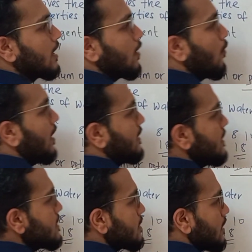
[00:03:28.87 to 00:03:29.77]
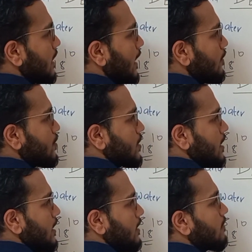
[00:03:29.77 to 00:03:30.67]
While this hydrogen
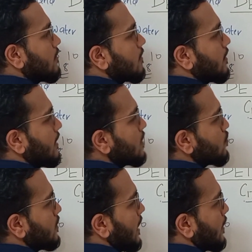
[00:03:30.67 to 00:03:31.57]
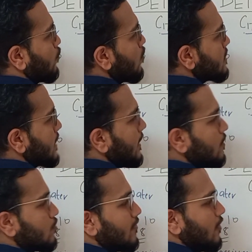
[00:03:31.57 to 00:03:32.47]
here reacts with the
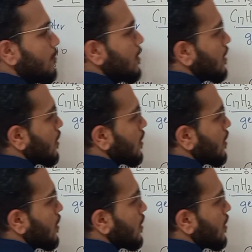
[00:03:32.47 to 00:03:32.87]
hydroxide to form